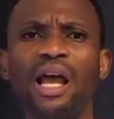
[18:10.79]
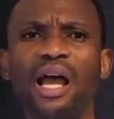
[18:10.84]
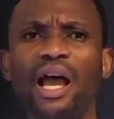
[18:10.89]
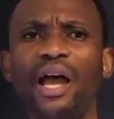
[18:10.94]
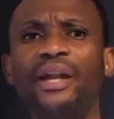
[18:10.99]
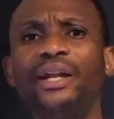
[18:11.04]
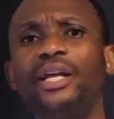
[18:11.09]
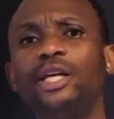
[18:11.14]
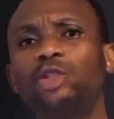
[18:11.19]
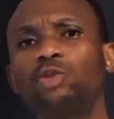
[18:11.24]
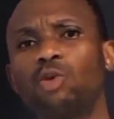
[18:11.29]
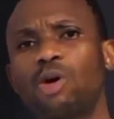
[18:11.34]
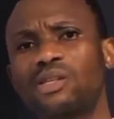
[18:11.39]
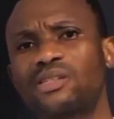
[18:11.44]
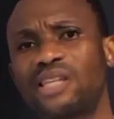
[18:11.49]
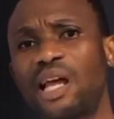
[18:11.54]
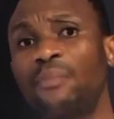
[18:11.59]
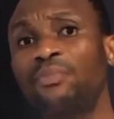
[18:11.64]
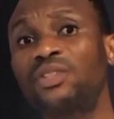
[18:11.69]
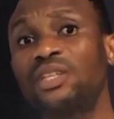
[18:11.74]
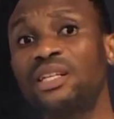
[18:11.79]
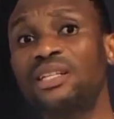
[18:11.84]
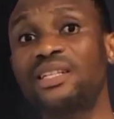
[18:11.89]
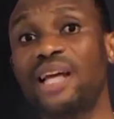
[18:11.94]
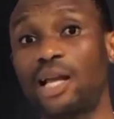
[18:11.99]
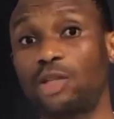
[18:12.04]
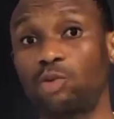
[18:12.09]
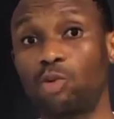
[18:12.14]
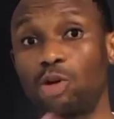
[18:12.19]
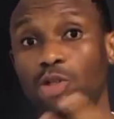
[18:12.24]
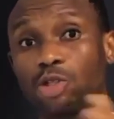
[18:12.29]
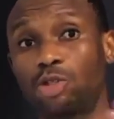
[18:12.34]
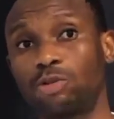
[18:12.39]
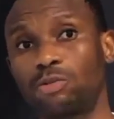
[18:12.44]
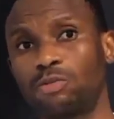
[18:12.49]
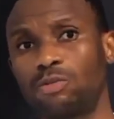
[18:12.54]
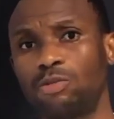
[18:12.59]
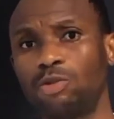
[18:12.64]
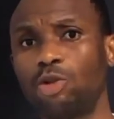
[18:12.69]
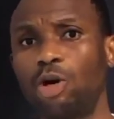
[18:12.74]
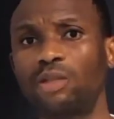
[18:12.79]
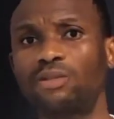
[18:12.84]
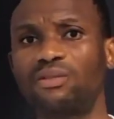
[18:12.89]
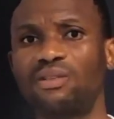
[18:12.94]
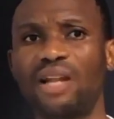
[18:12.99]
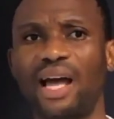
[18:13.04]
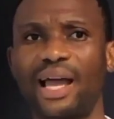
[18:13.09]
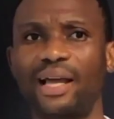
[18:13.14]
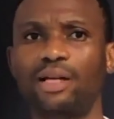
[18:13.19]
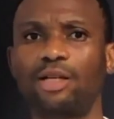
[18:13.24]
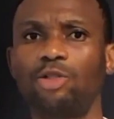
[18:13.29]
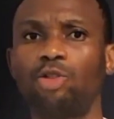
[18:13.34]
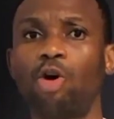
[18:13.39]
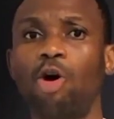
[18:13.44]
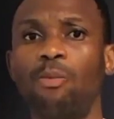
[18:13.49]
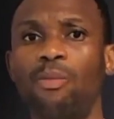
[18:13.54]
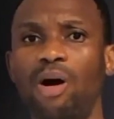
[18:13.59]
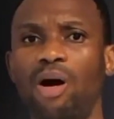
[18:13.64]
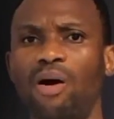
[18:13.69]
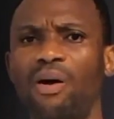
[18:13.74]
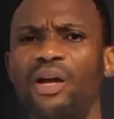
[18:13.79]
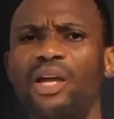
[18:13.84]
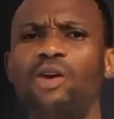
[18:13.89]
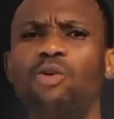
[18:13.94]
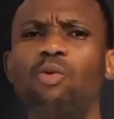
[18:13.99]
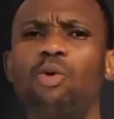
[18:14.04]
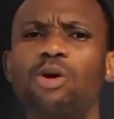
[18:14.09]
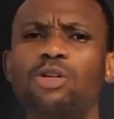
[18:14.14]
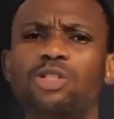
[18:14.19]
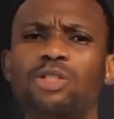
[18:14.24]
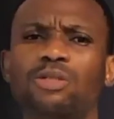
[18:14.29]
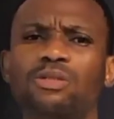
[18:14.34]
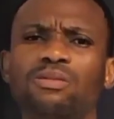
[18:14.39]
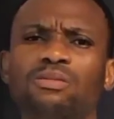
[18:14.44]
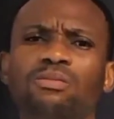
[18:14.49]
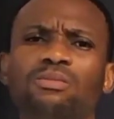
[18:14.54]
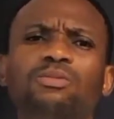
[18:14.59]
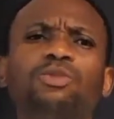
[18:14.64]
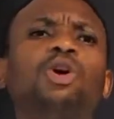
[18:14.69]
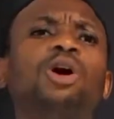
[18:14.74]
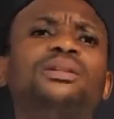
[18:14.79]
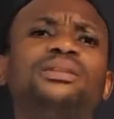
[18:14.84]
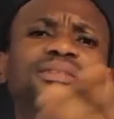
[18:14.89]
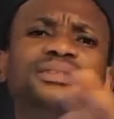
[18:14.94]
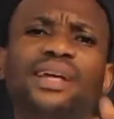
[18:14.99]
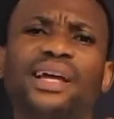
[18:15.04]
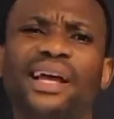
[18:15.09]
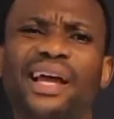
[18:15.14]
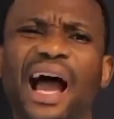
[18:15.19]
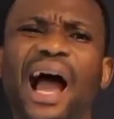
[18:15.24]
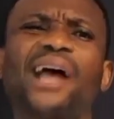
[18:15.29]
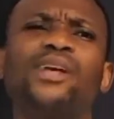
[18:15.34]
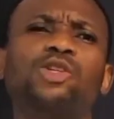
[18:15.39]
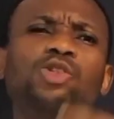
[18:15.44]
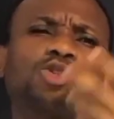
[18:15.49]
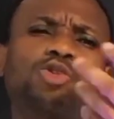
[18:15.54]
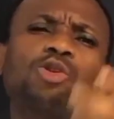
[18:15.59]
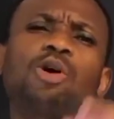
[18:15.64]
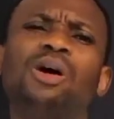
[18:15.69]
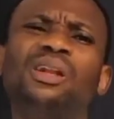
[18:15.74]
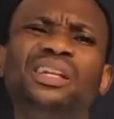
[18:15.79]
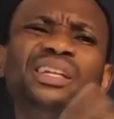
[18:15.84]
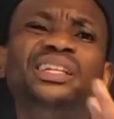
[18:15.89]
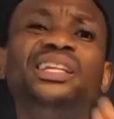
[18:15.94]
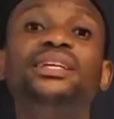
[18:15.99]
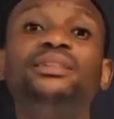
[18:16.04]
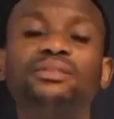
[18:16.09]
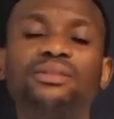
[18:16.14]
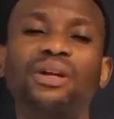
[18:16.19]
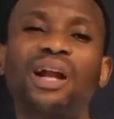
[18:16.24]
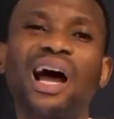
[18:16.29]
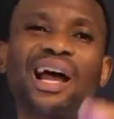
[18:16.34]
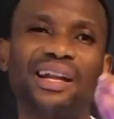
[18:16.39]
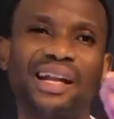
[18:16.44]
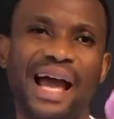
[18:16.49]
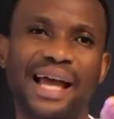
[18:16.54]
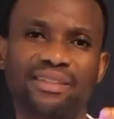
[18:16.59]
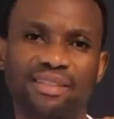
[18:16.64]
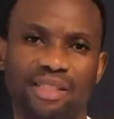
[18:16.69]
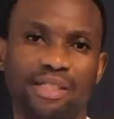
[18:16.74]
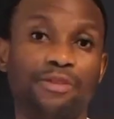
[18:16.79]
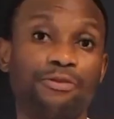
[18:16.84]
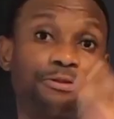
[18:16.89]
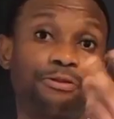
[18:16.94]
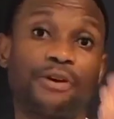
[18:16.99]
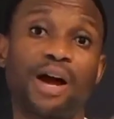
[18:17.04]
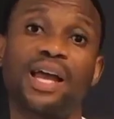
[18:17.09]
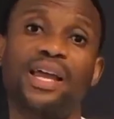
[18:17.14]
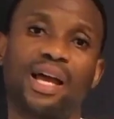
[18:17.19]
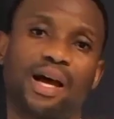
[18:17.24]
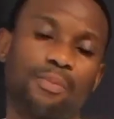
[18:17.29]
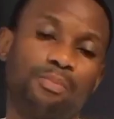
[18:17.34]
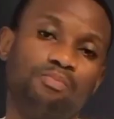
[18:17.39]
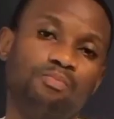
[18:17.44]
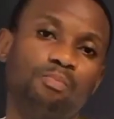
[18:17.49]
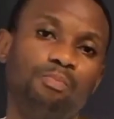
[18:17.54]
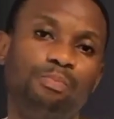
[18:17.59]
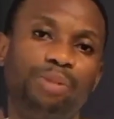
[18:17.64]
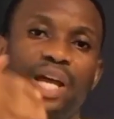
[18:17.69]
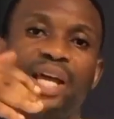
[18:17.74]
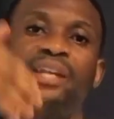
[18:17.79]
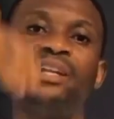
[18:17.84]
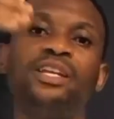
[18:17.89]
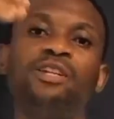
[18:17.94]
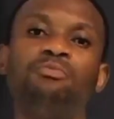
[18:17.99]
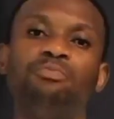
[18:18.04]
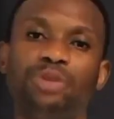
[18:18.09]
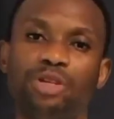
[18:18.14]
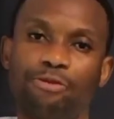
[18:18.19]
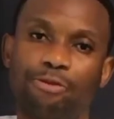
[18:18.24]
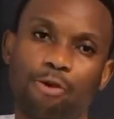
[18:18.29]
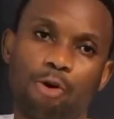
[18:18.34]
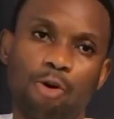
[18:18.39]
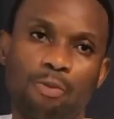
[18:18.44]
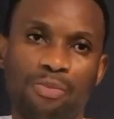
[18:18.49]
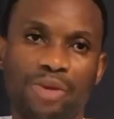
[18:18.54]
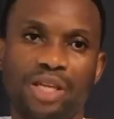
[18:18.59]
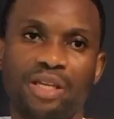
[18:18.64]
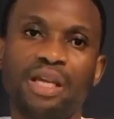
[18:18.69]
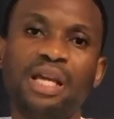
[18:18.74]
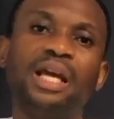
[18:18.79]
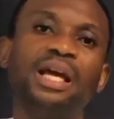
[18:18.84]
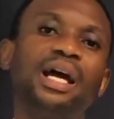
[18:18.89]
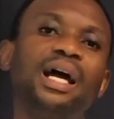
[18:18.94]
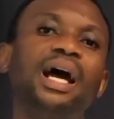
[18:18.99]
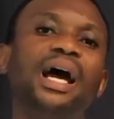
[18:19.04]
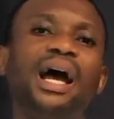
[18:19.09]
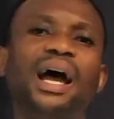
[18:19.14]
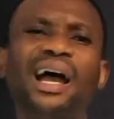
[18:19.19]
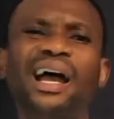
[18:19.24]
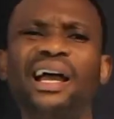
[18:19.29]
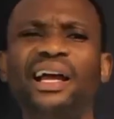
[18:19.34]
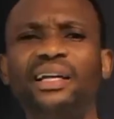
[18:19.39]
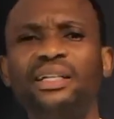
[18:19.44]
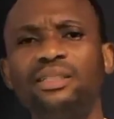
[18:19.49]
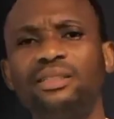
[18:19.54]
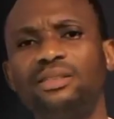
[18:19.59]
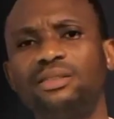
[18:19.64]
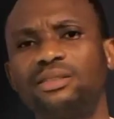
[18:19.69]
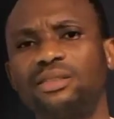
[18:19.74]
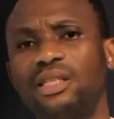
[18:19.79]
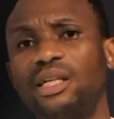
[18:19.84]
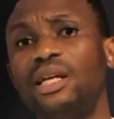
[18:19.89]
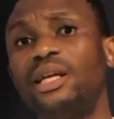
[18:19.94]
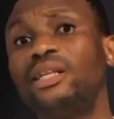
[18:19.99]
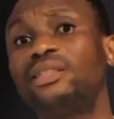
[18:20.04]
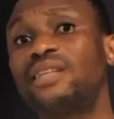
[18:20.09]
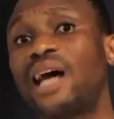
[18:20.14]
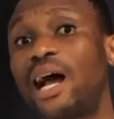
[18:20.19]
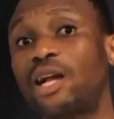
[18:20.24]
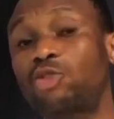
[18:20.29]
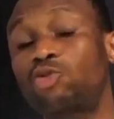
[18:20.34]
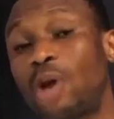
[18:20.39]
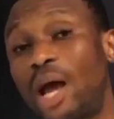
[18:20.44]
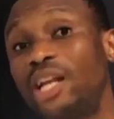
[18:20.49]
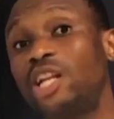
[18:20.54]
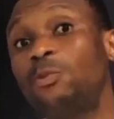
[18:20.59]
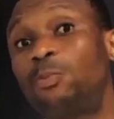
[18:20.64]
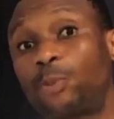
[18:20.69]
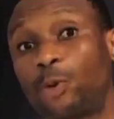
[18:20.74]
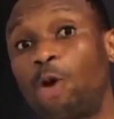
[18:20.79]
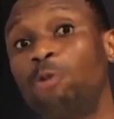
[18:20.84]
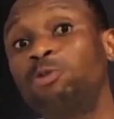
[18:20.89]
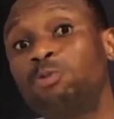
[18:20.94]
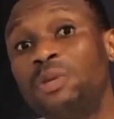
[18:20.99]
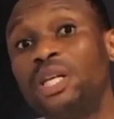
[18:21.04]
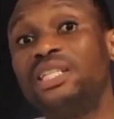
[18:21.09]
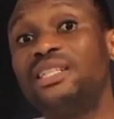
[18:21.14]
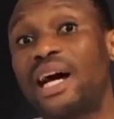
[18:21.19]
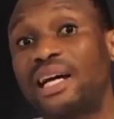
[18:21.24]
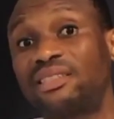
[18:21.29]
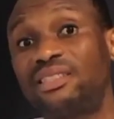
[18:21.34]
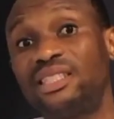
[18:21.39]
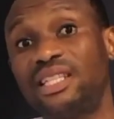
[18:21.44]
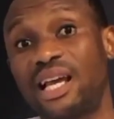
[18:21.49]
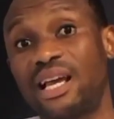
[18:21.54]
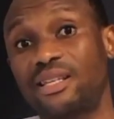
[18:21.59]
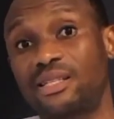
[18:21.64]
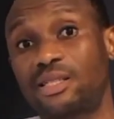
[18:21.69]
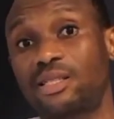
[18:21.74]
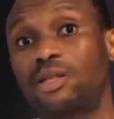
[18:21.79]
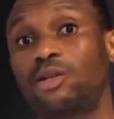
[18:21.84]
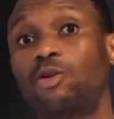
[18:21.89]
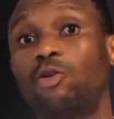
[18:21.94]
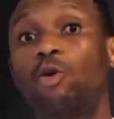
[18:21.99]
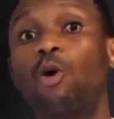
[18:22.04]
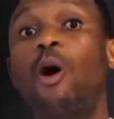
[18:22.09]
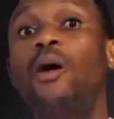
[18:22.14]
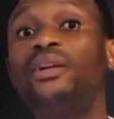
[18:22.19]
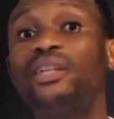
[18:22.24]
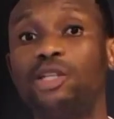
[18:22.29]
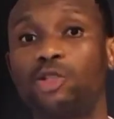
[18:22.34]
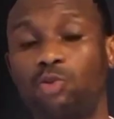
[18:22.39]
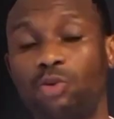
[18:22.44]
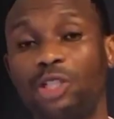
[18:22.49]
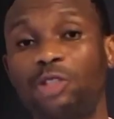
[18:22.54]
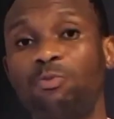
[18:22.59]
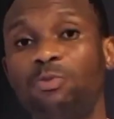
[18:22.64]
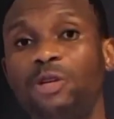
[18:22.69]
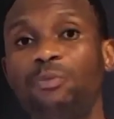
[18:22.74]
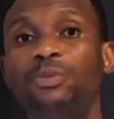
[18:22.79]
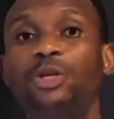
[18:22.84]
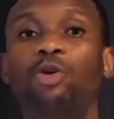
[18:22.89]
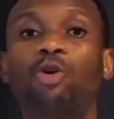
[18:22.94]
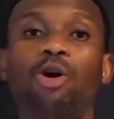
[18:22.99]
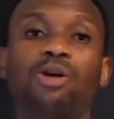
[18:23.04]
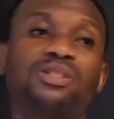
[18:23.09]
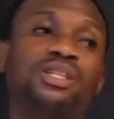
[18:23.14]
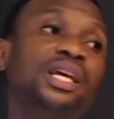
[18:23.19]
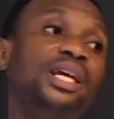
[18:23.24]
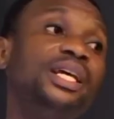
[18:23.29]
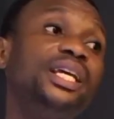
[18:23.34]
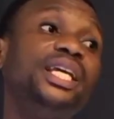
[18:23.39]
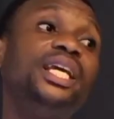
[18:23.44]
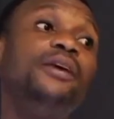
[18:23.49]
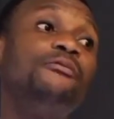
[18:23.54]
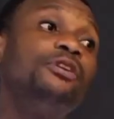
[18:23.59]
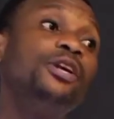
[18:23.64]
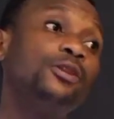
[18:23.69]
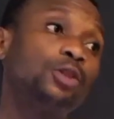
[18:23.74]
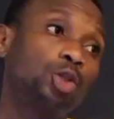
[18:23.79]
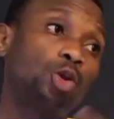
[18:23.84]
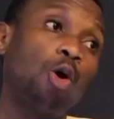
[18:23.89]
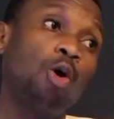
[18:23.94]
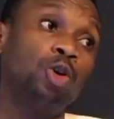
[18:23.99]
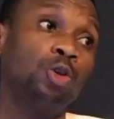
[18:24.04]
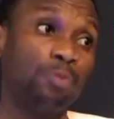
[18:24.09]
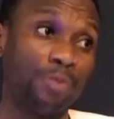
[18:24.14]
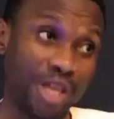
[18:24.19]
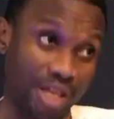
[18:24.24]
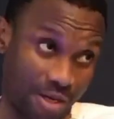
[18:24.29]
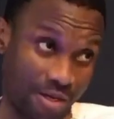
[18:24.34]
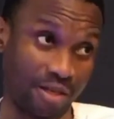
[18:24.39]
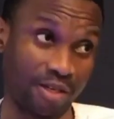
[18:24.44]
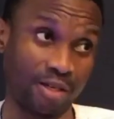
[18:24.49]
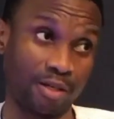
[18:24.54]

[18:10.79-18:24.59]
And it was something that was not like normal. It was not there. I saw literal lightning, fire hmm. burning before me. Hmm. And it actually prompted me that, yes, God is with me because right. He even told me